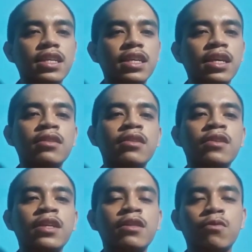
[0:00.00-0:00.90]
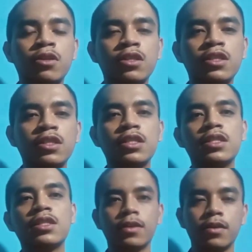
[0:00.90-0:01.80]
context
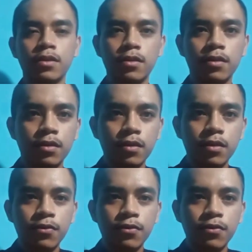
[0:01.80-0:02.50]
in the real world.